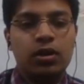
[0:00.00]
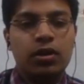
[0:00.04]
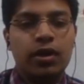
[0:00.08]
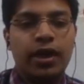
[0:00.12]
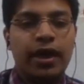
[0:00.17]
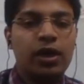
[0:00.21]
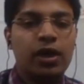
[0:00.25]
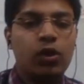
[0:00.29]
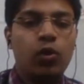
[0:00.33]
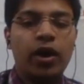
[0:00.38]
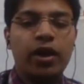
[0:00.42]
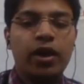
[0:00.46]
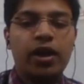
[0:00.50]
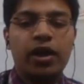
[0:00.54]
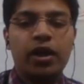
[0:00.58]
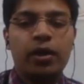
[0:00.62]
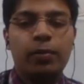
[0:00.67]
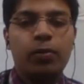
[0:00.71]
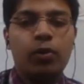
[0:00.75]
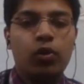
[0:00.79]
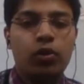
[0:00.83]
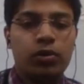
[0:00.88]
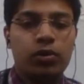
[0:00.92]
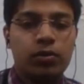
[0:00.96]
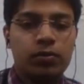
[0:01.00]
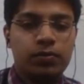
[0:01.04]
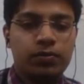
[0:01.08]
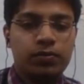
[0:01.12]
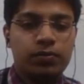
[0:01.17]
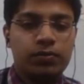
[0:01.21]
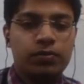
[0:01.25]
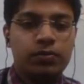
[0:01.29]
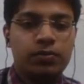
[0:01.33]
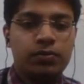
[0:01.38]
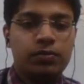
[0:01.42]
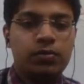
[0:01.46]
Inquiry report.
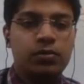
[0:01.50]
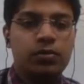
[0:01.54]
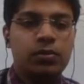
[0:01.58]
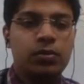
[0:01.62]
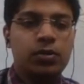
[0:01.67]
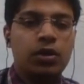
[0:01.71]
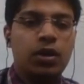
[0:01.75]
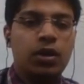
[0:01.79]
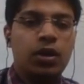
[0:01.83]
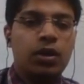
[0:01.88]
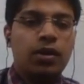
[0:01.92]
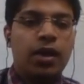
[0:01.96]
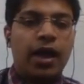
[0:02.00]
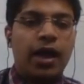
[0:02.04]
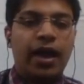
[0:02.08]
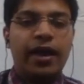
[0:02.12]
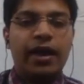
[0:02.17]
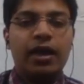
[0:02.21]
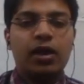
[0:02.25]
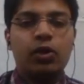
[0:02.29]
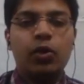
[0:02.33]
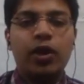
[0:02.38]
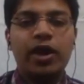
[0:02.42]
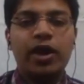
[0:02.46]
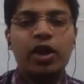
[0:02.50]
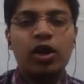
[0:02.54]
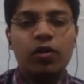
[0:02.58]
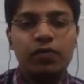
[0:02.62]
An inquiry